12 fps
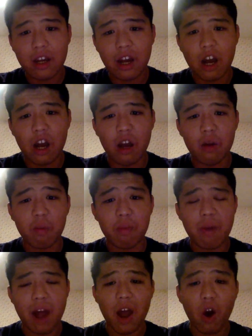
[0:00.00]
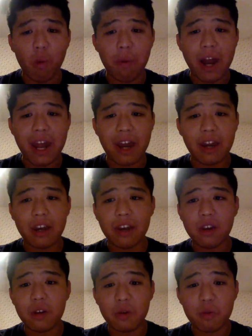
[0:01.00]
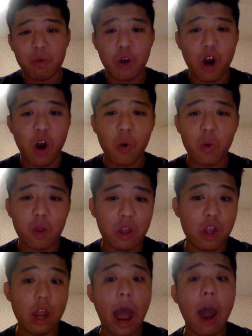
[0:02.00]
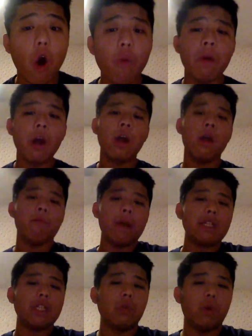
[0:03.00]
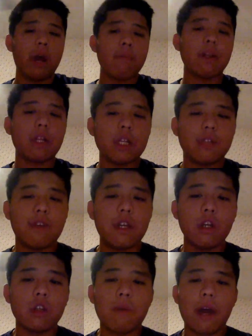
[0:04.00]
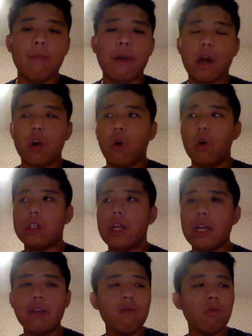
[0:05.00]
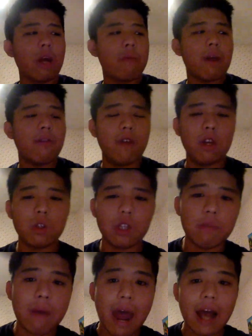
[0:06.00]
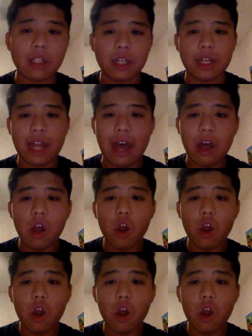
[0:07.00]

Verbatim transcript: Um, I hope I didn't, you know, I hope basically when I make these videos, my, my goal is, and even when I made videos in the past like that,